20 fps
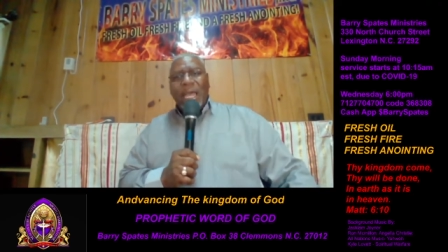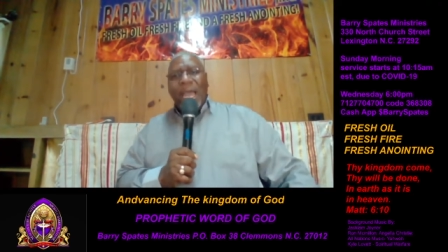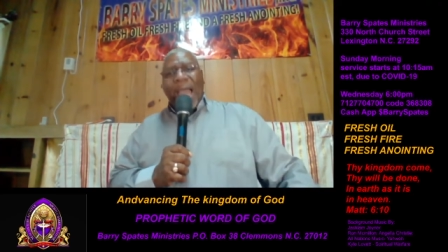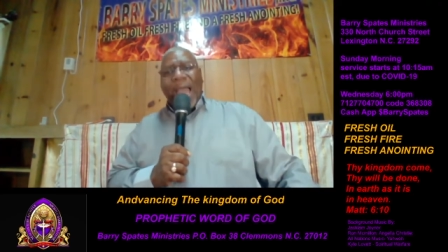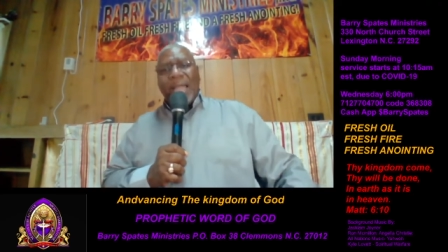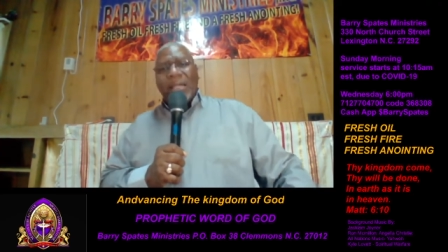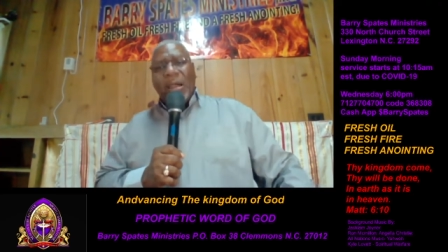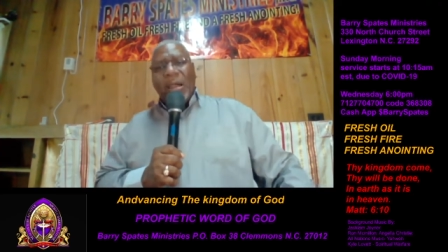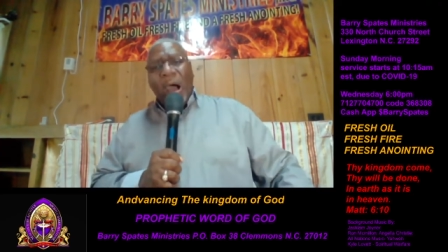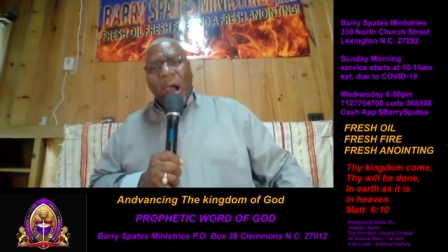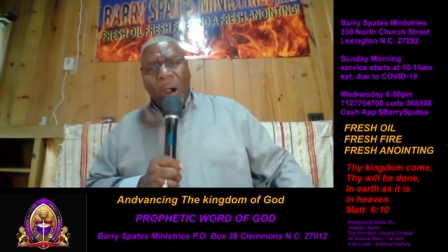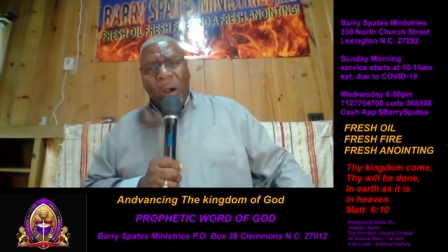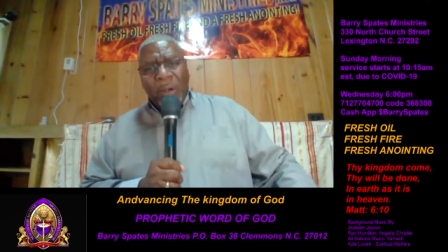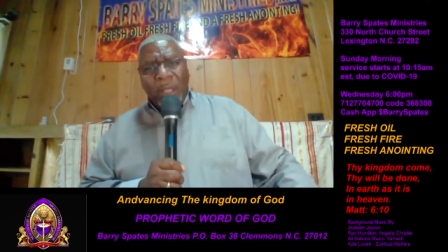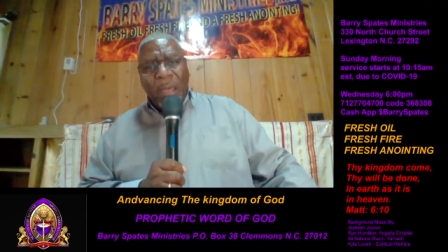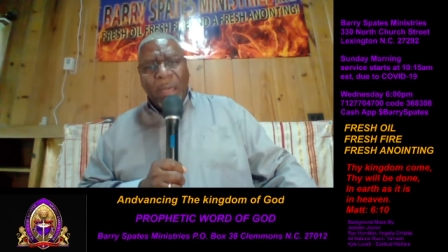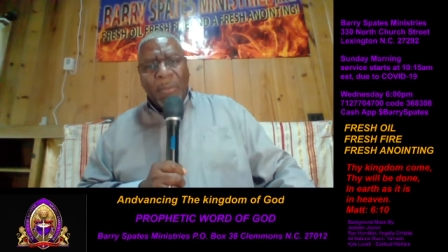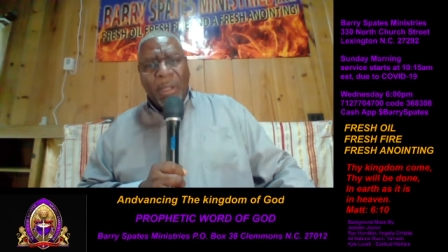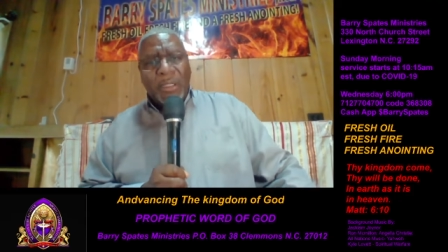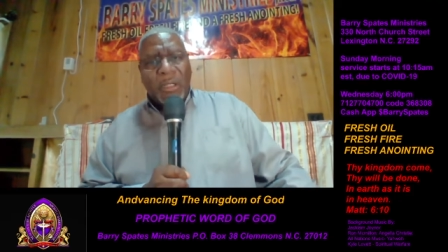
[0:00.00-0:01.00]
I
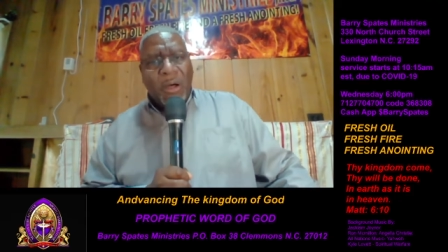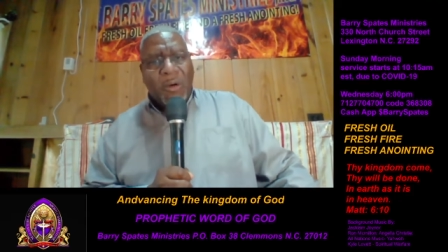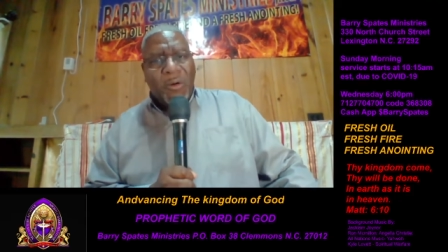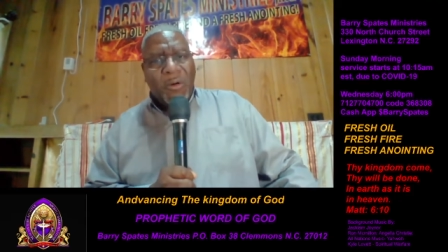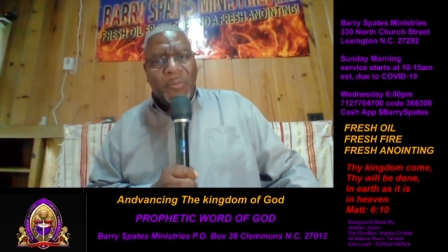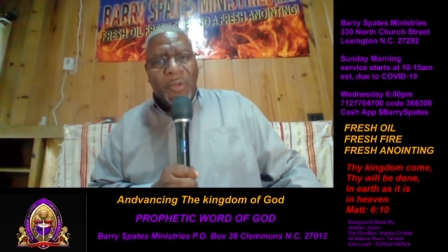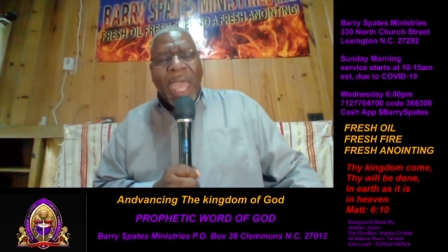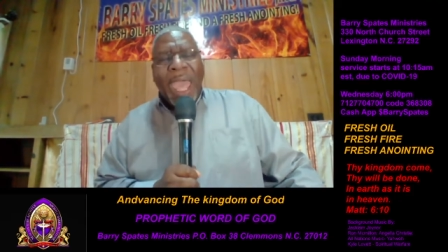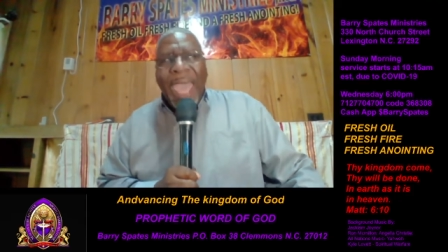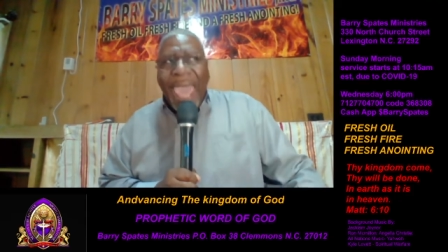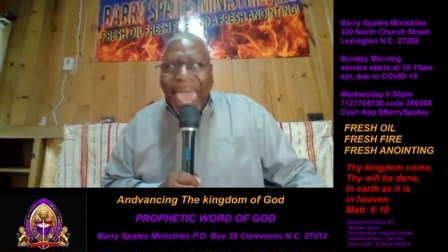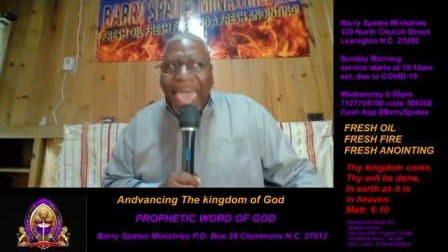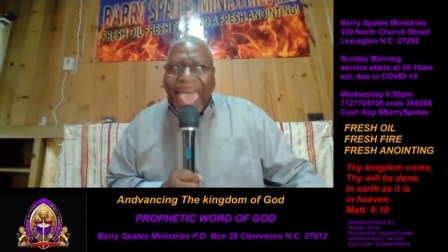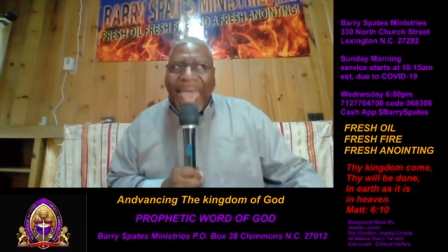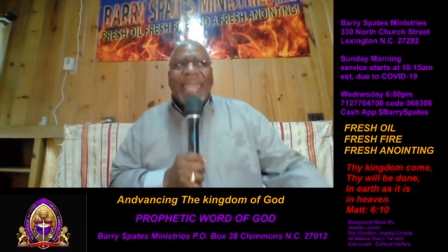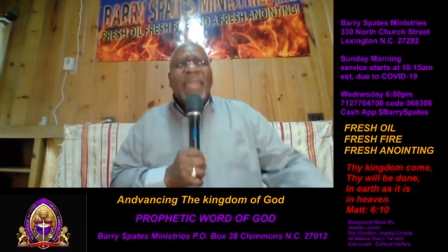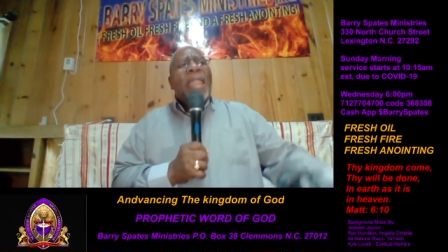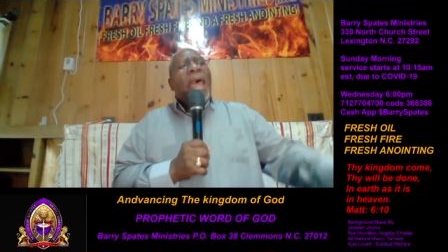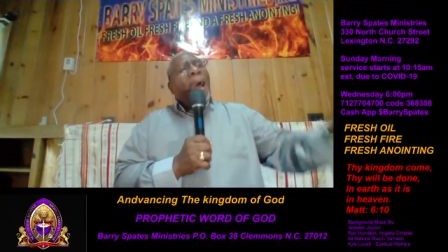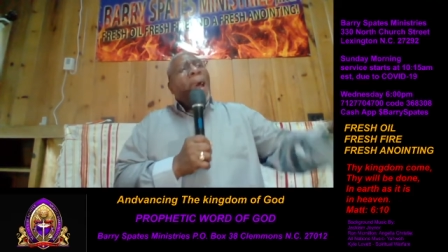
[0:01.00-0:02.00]
called him alone
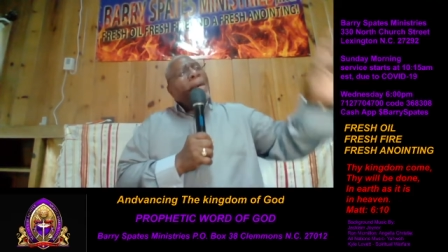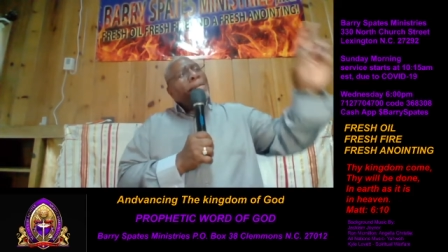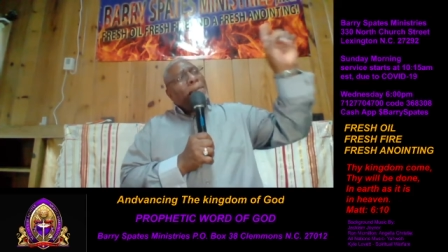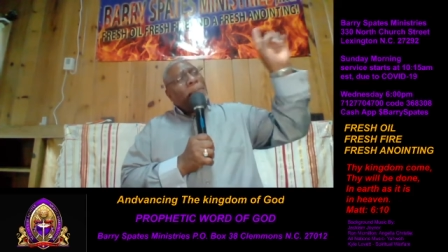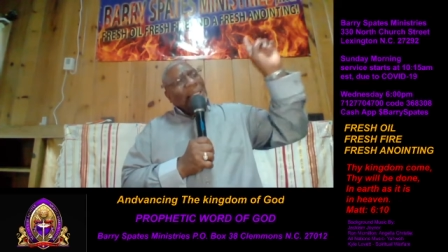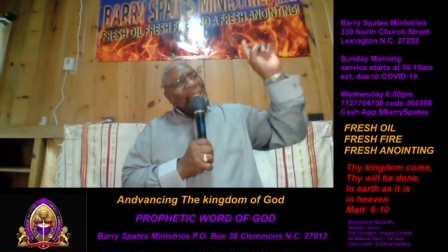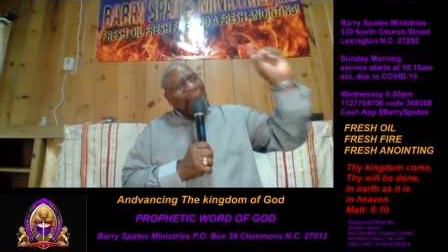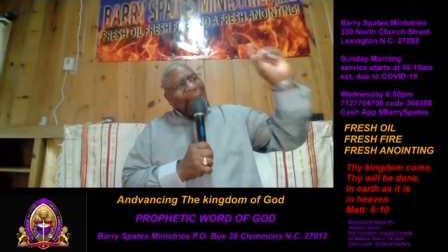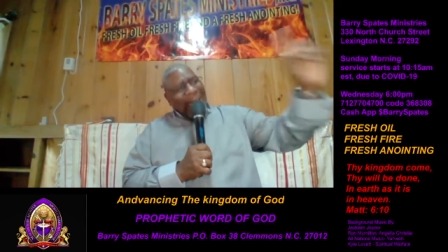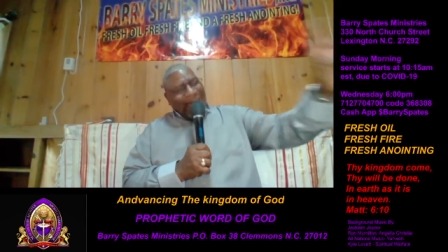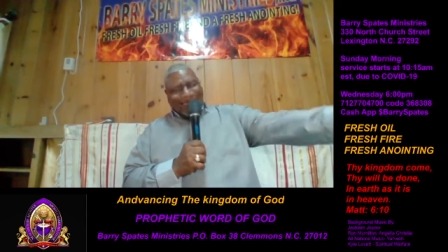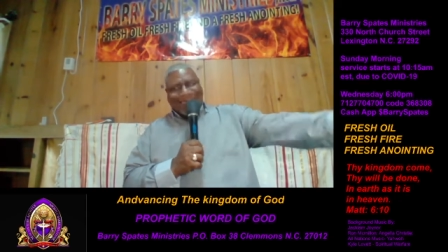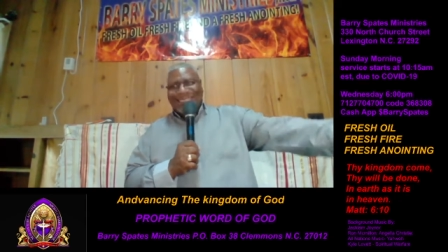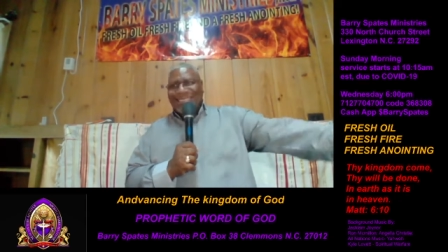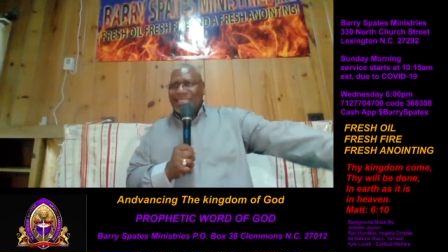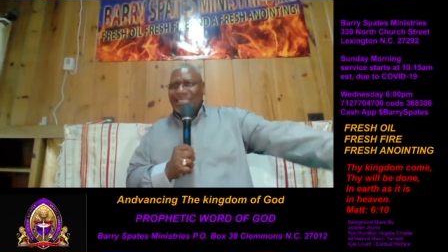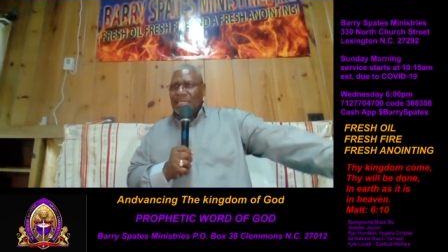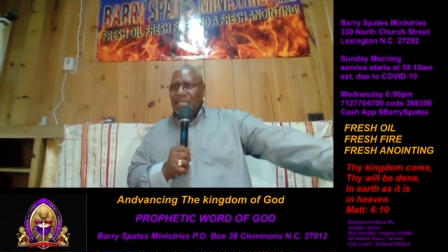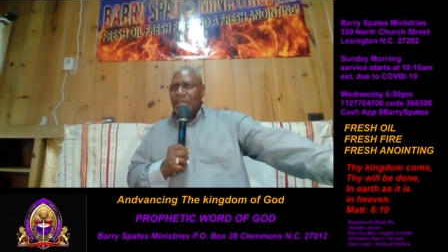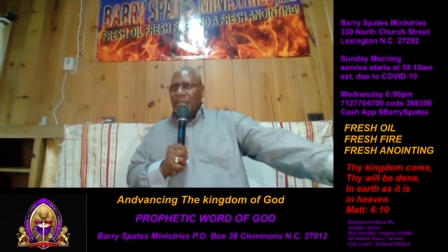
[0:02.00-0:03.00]
and
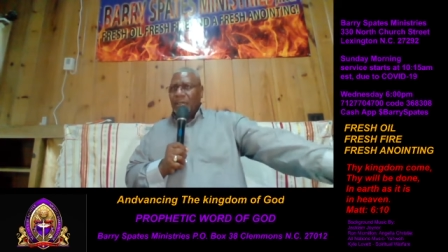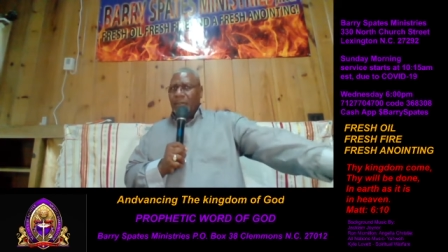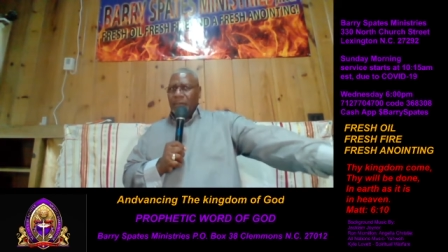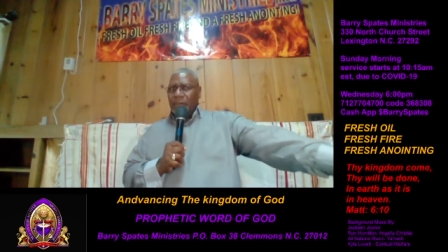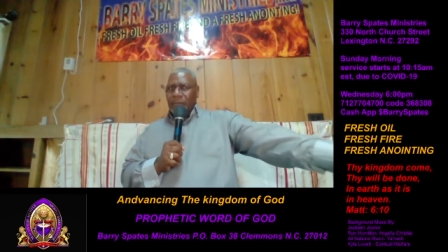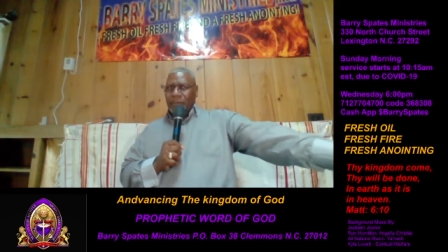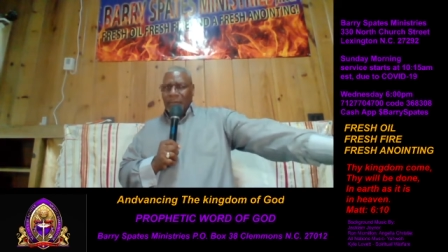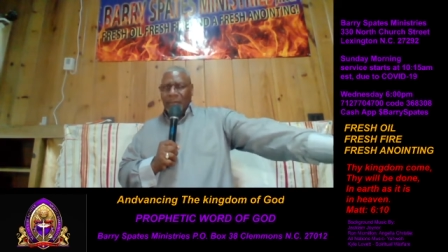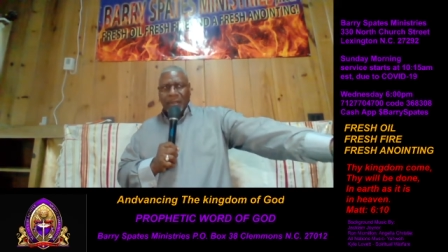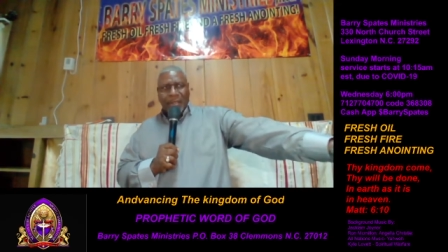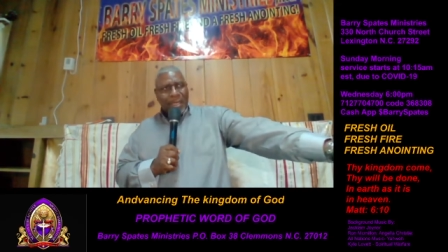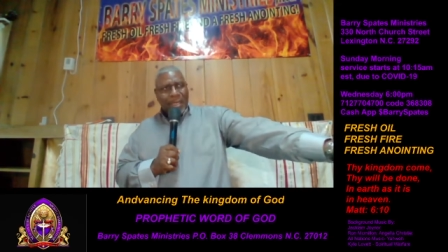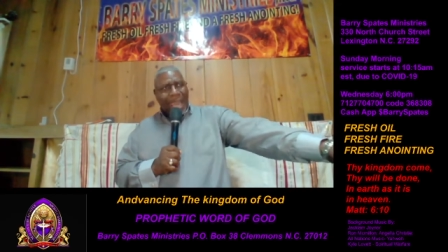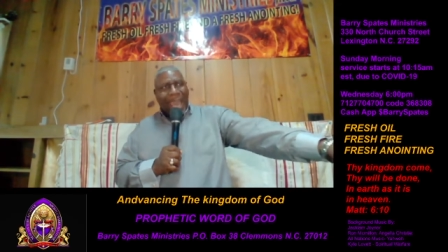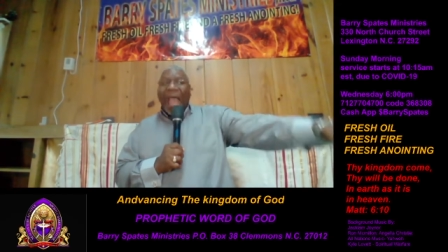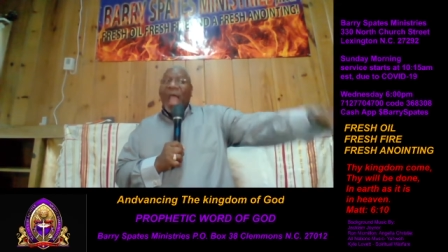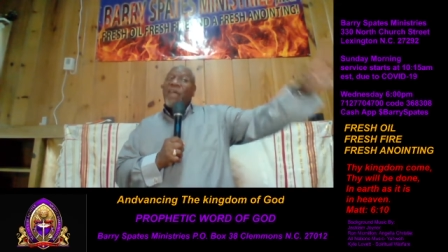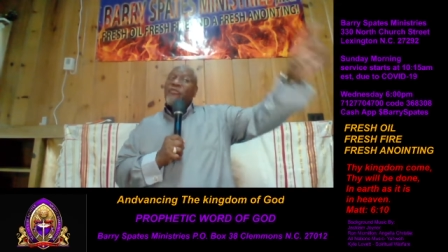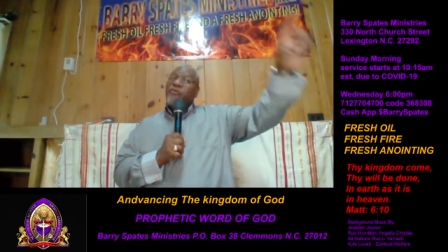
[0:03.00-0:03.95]
blessed. I